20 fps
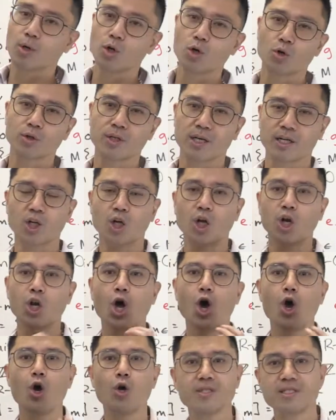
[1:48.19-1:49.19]
going to look at a
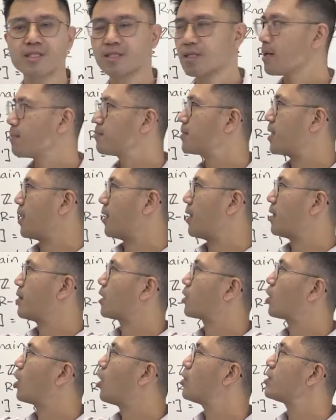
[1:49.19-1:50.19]
closed subset, and
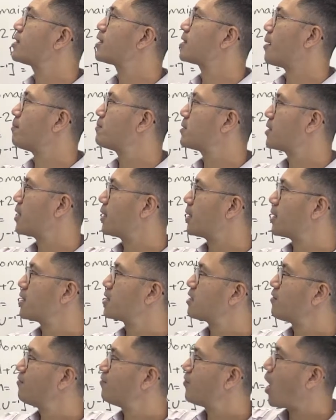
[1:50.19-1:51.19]
the closed subset is
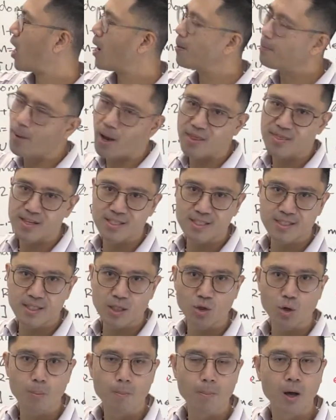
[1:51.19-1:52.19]
defined by this
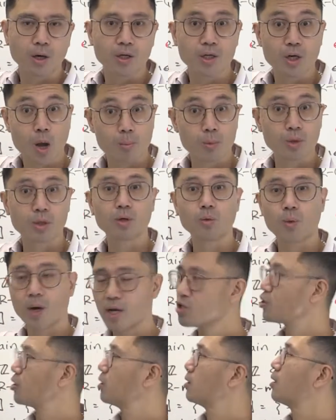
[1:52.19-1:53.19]
single polynomial
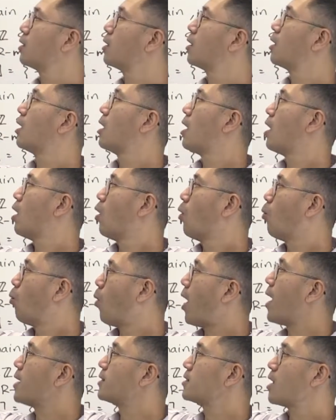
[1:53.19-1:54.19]
equation,
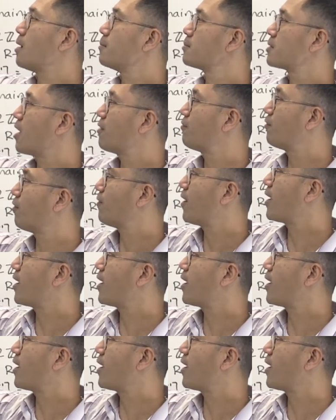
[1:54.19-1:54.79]
y times f of